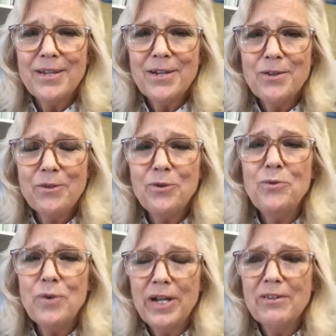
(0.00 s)
through
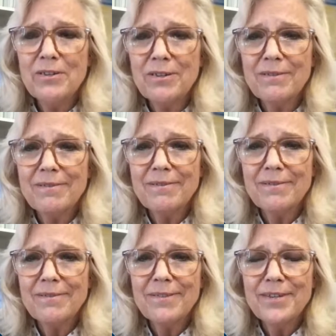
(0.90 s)
which
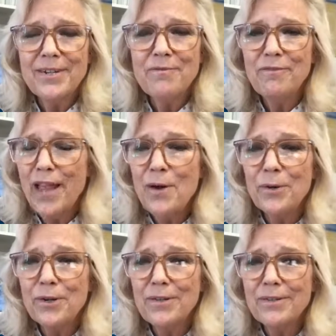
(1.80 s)
a
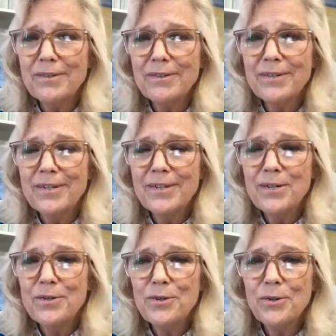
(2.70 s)
flower
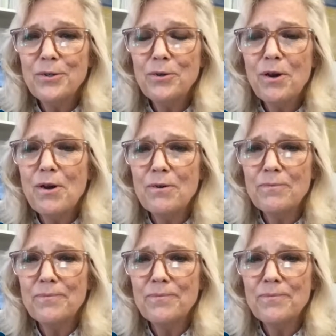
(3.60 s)
could grow.